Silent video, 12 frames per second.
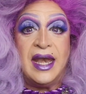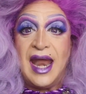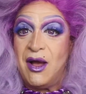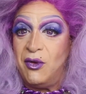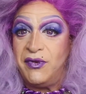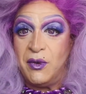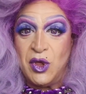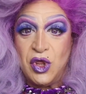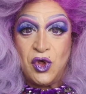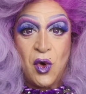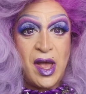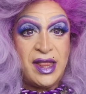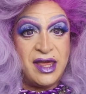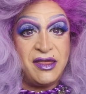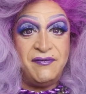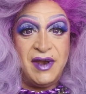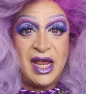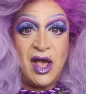Now, if you enjoyed
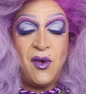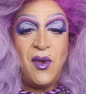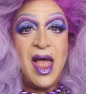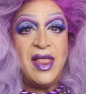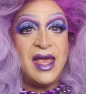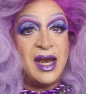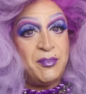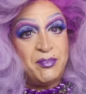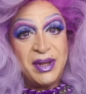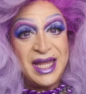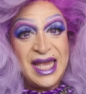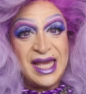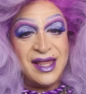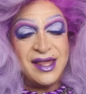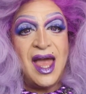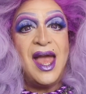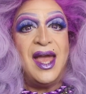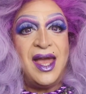this video, then
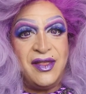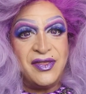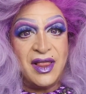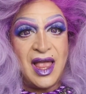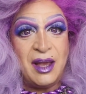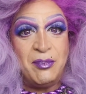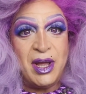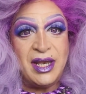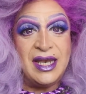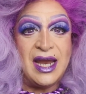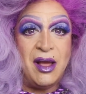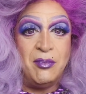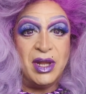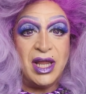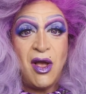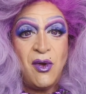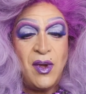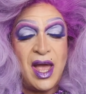please hit the like button down
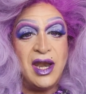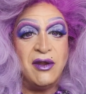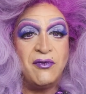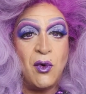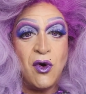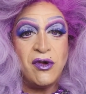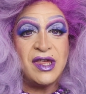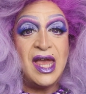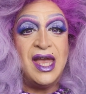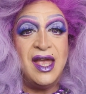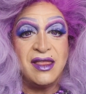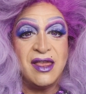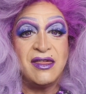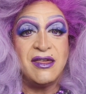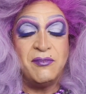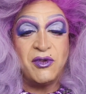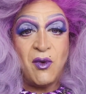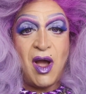below, and of course, hit the
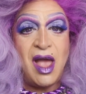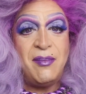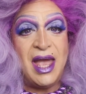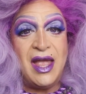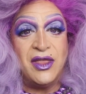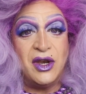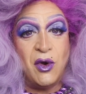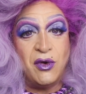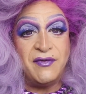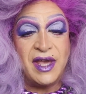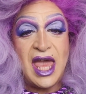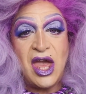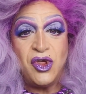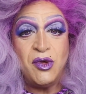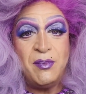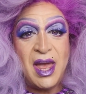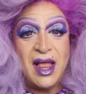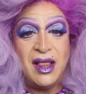subscribe and the
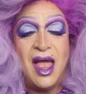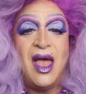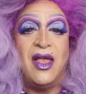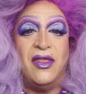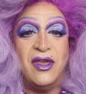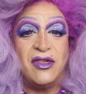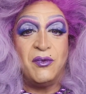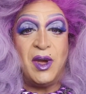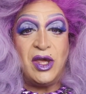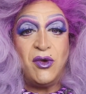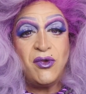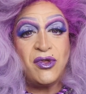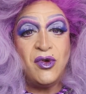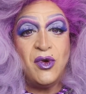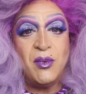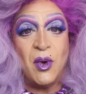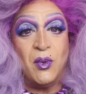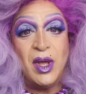notification bell. This way
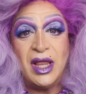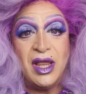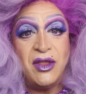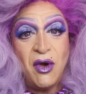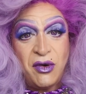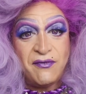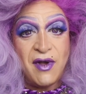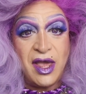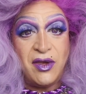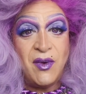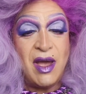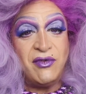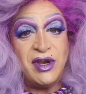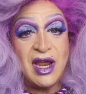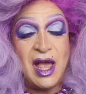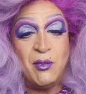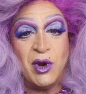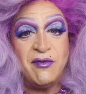YouTube will notify you every
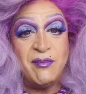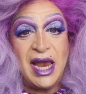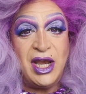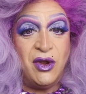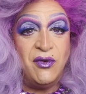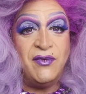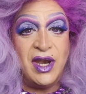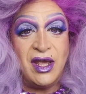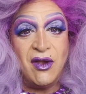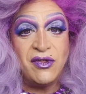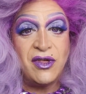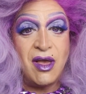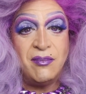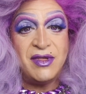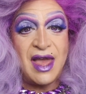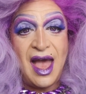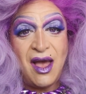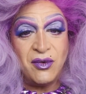time one of my new videos
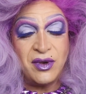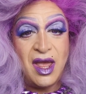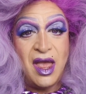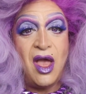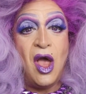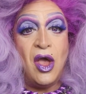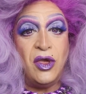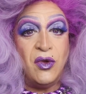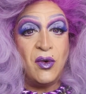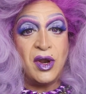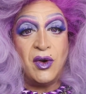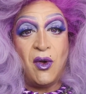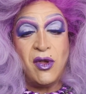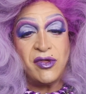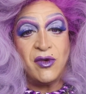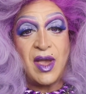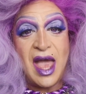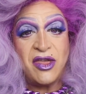comes out. You can
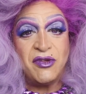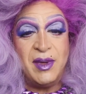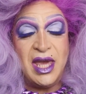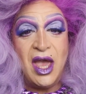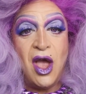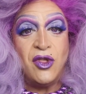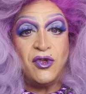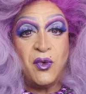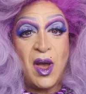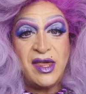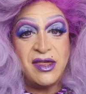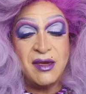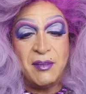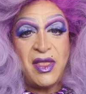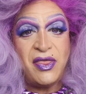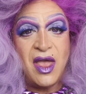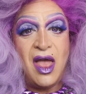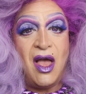also catch me twice a
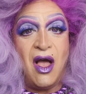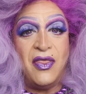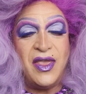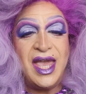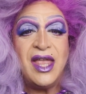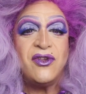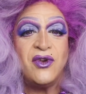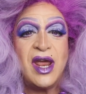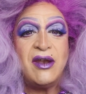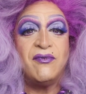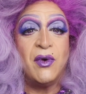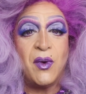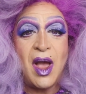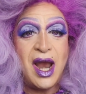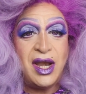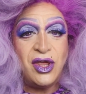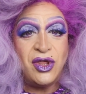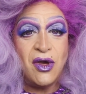month on the internet
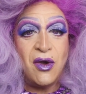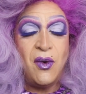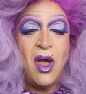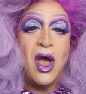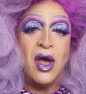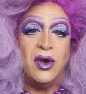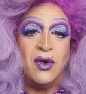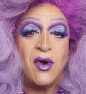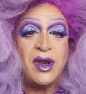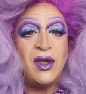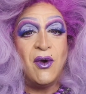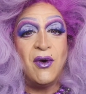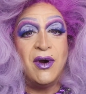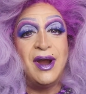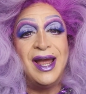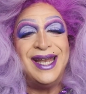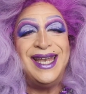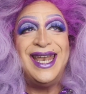variety show Naughty or
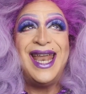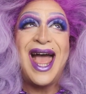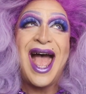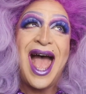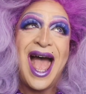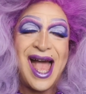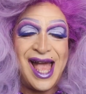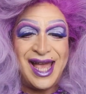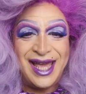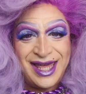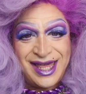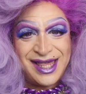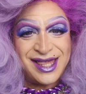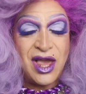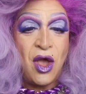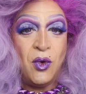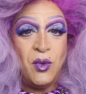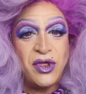Nice,
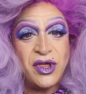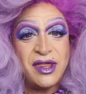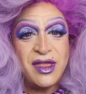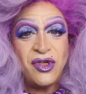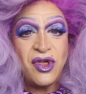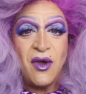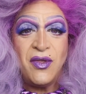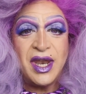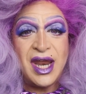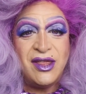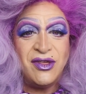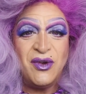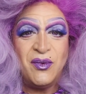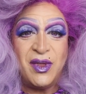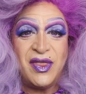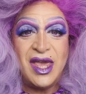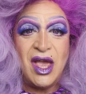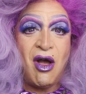which is the show that I do
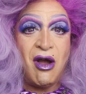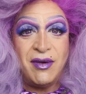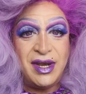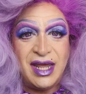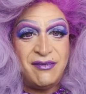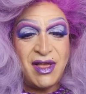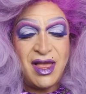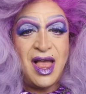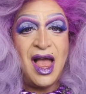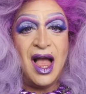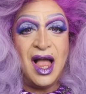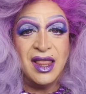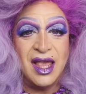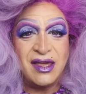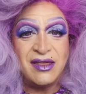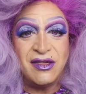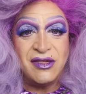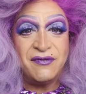with the horror diva
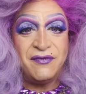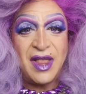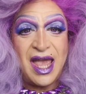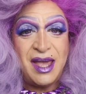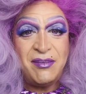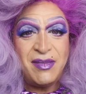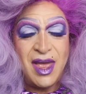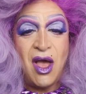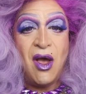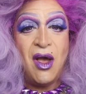Alexis Flame.